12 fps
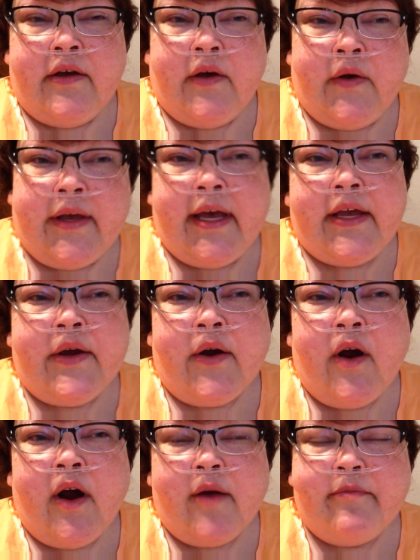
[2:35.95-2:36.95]
okay, your
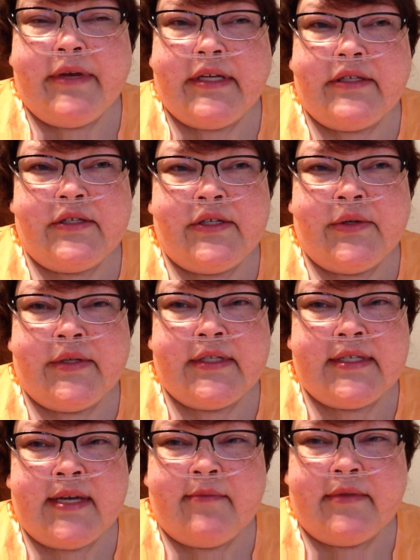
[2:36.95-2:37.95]
heartbeat's doing
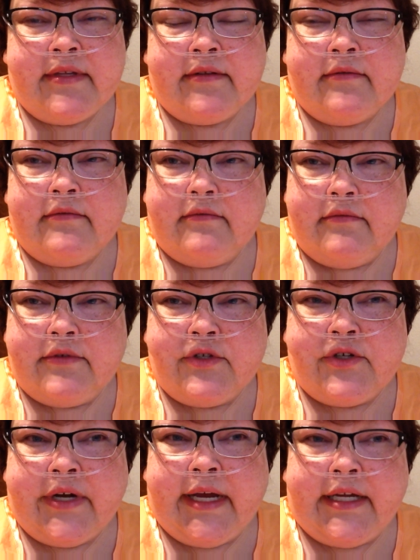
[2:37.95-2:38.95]
something
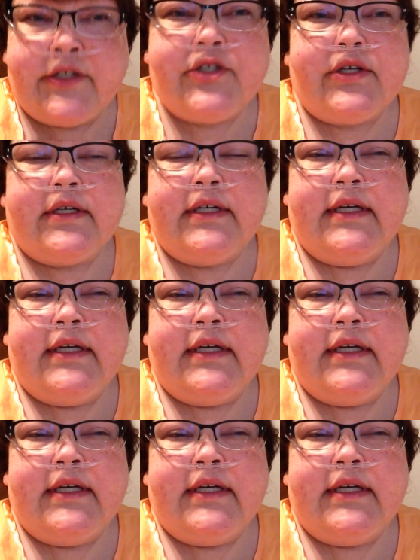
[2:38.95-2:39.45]
strange.